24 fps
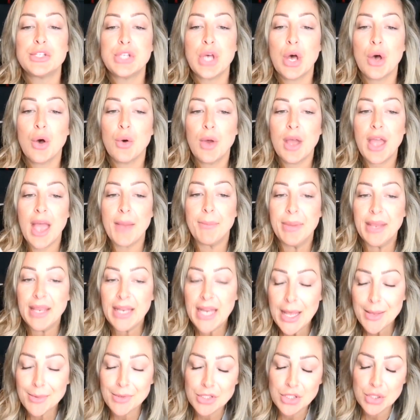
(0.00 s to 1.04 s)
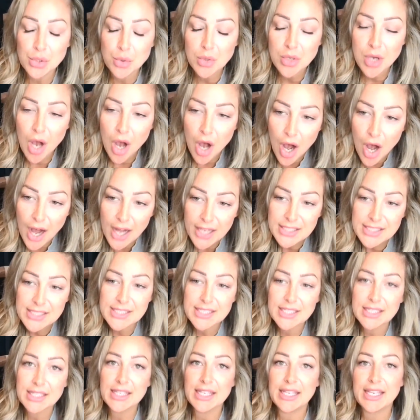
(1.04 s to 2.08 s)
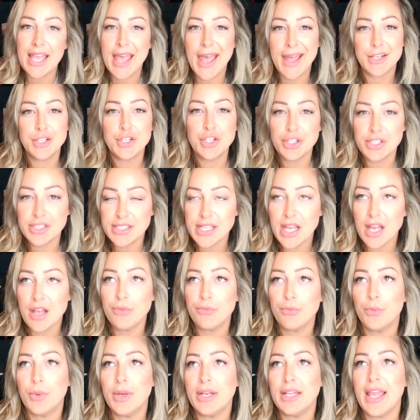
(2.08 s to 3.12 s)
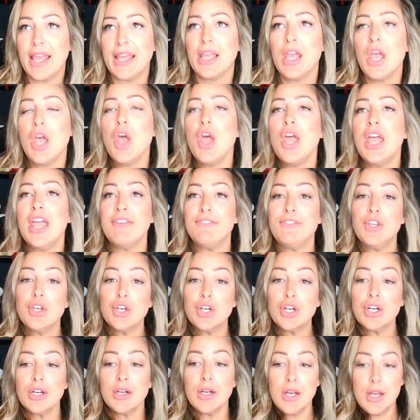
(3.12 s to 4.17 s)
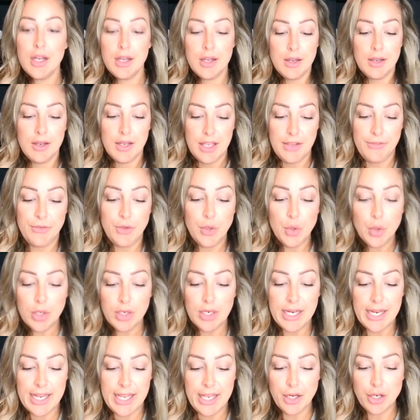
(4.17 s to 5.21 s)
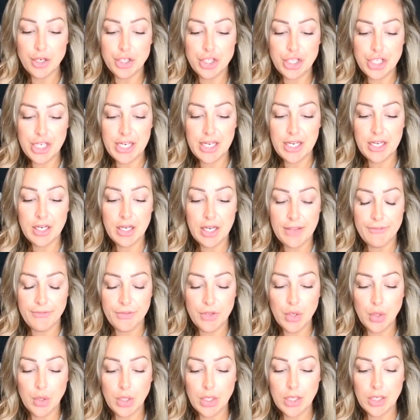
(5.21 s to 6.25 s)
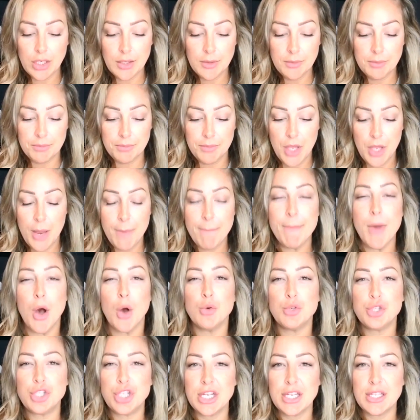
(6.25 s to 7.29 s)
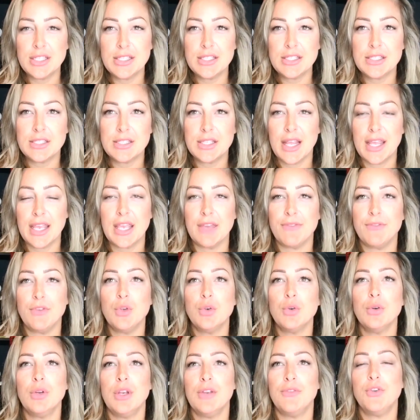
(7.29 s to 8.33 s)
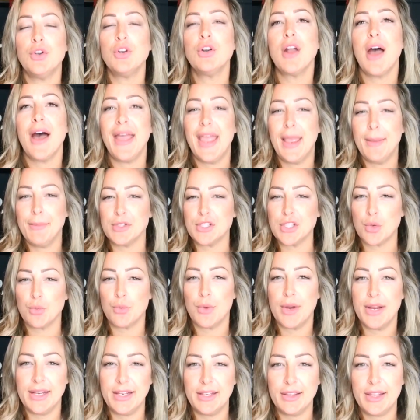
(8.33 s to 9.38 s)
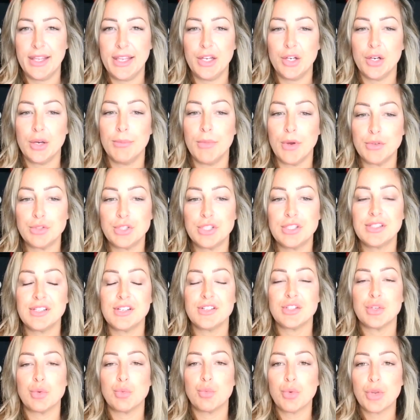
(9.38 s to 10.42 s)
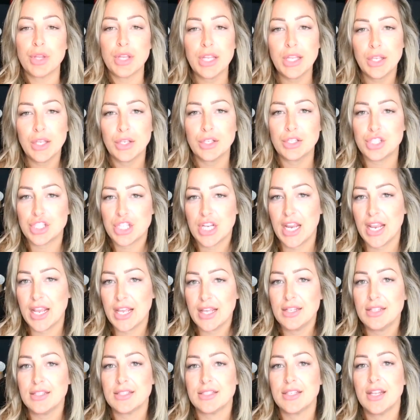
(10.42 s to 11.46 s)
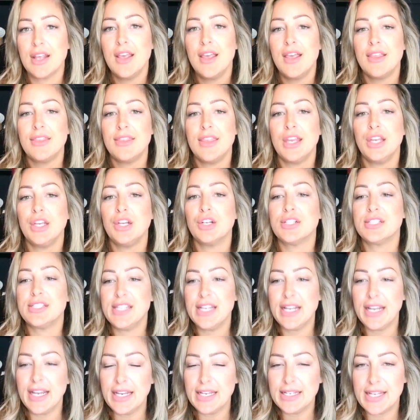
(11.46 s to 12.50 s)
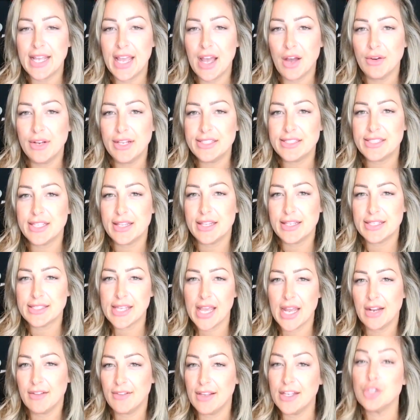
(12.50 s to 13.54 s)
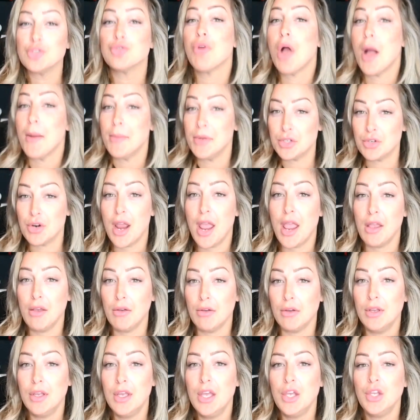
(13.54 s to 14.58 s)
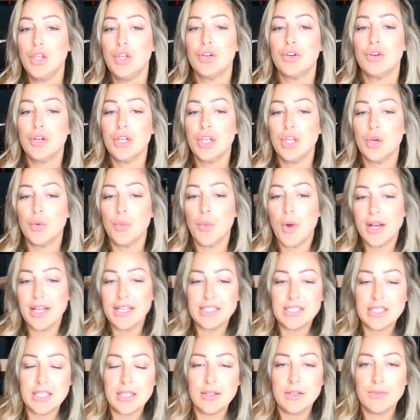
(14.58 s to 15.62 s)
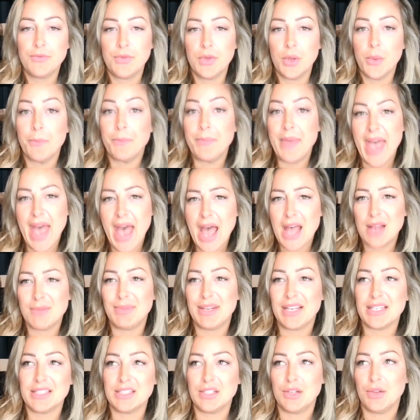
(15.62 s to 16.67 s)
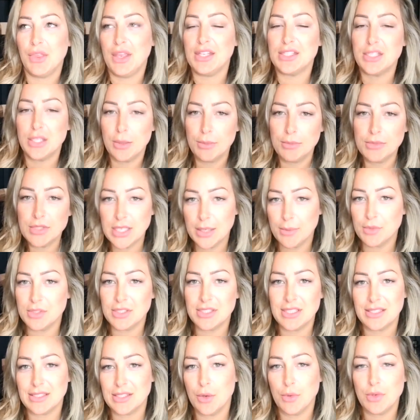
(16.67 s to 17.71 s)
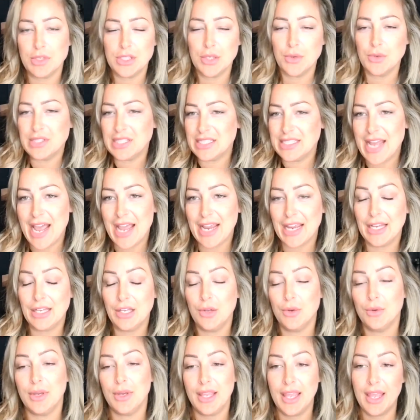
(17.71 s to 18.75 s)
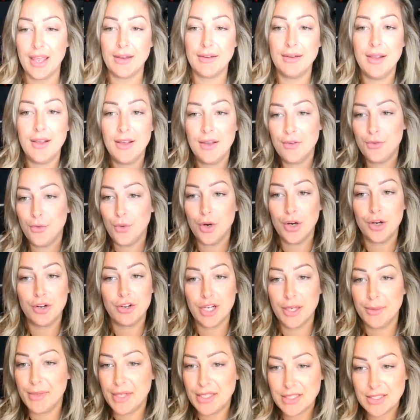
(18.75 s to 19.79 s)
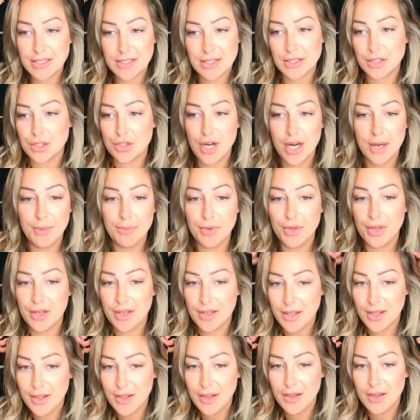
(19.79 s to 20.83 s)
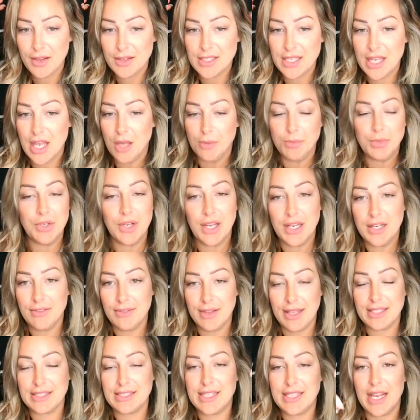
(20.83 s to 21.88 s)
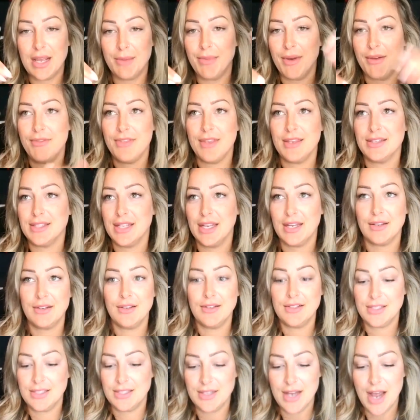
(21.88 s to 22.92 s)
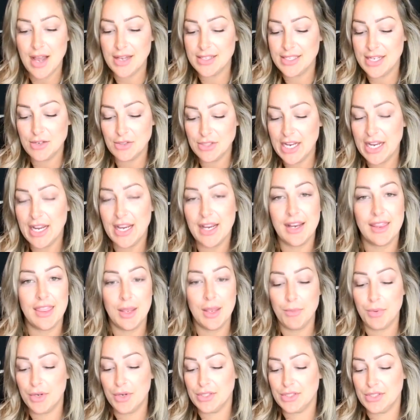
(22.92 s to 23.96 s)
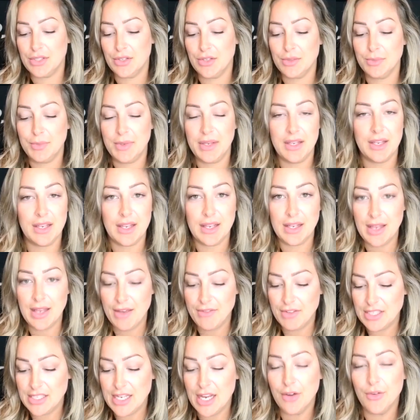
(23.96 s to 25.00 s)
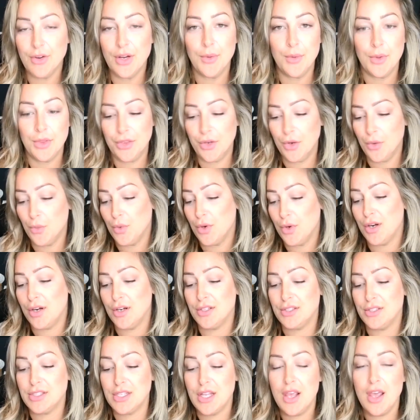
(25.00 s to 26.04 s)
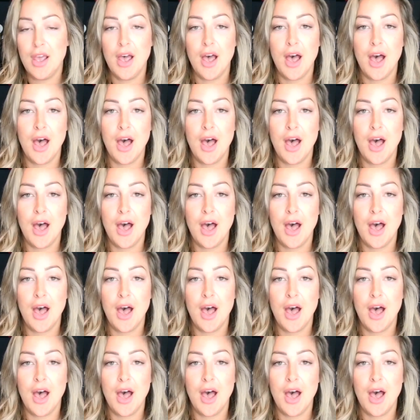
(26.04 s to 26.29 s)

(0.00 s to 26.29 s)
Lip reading: So being able to constantly catch yourself when, like, if your energy, if your emotions, like if you're not able to regulate your emotion, there's a really good chance that you're sinking down into this kind of like drama triangle. You're wanting to feel bad because you think someone's attacking you. Again, 4 Agreements, it's a great book to help you kind of like stay above this. Like, don't take anything personal. Have integrity with your words.